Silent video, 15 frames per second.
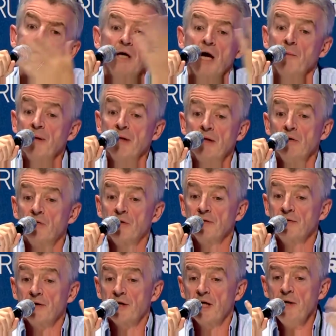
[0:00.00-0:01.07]
I mean, look at
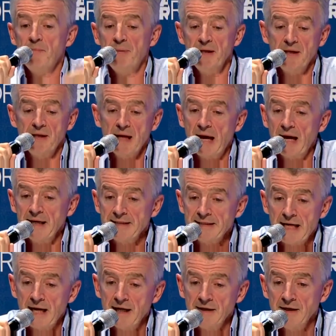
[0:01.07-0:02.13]
it, they're keeping
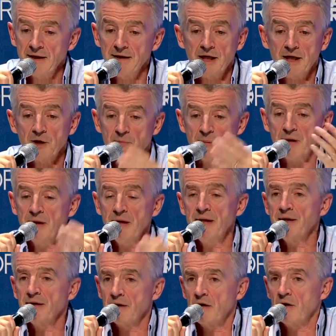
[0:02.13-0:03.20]
Alitalia and Air
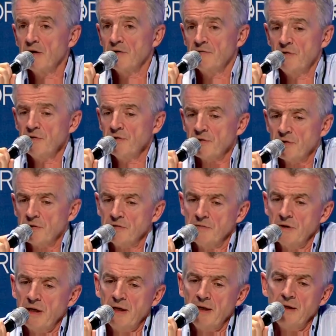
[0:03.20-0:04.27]
Berlin and a lot of
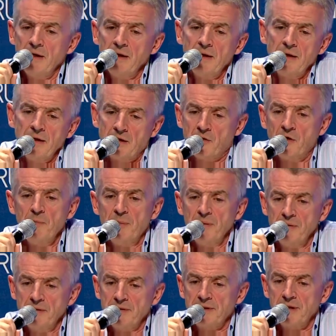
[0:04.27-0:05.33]
other
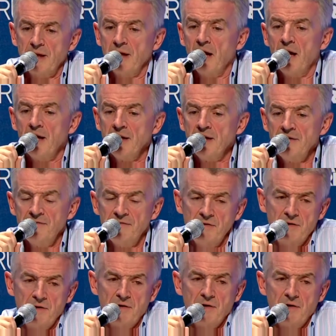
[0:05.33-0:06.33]
cripples alive,